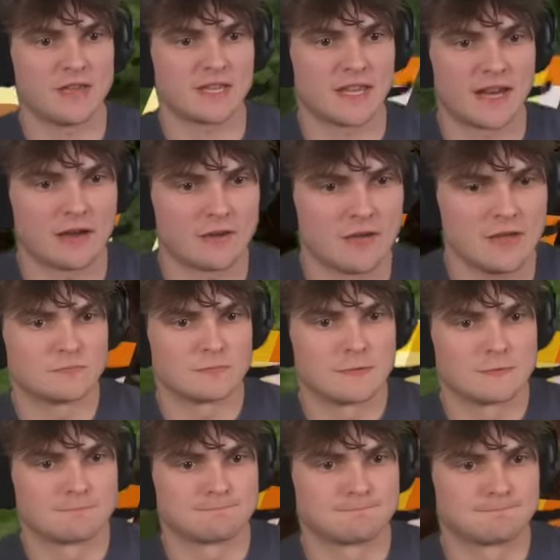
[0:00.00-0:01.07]
get
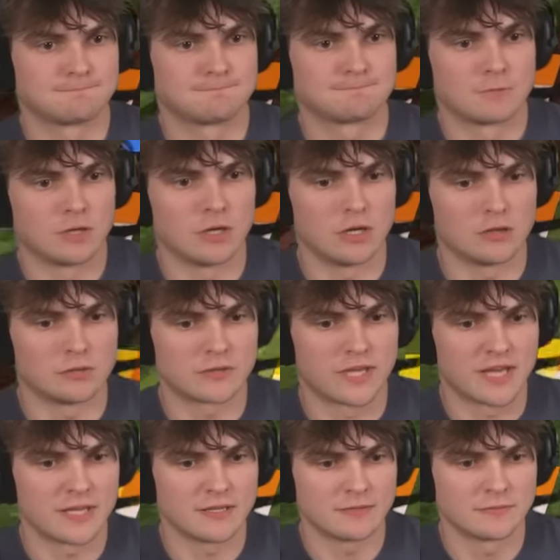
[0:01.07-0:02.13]
out of here!
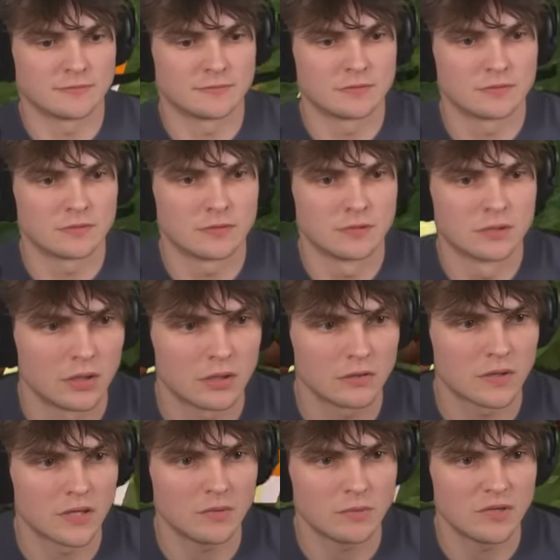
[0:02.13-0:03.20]
okay.
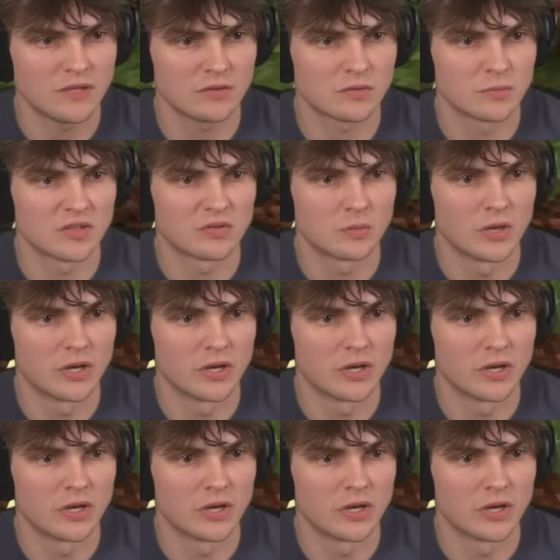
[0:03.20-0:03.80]
Okay, well he took me to one